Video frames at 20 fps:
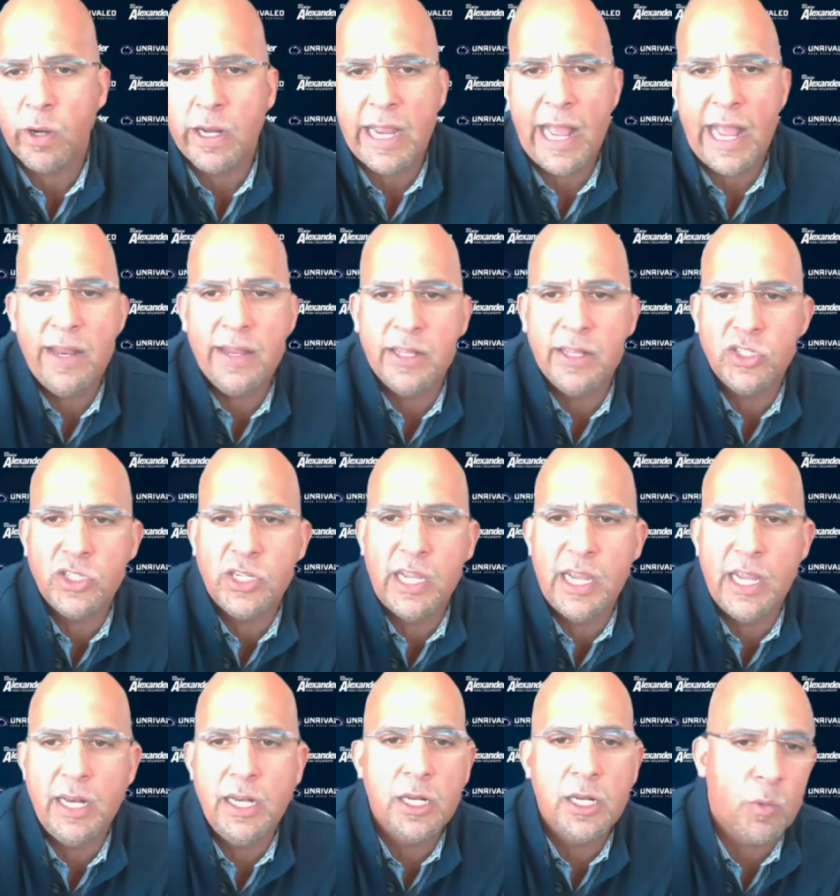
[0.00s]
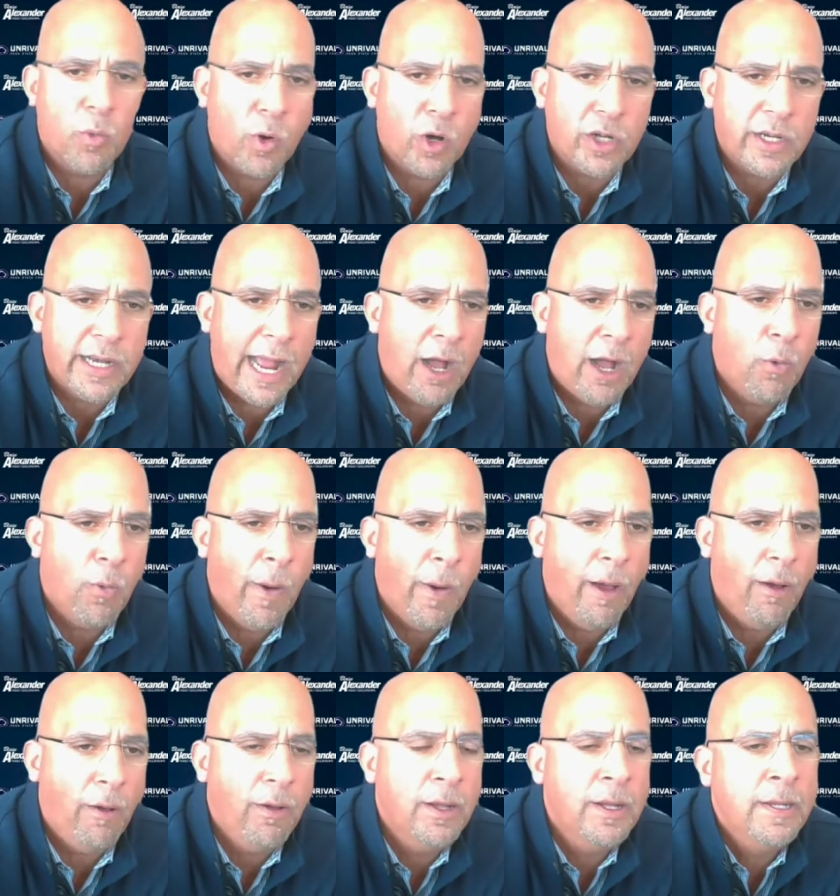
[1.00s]
getting this kid. And it worked out
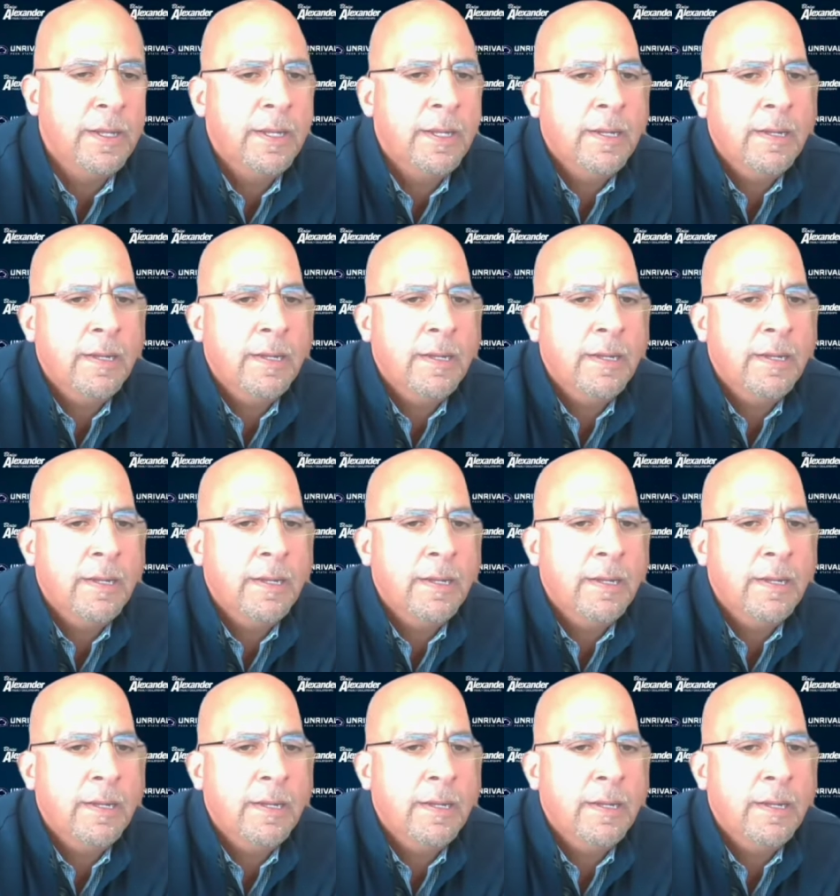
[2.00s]
well.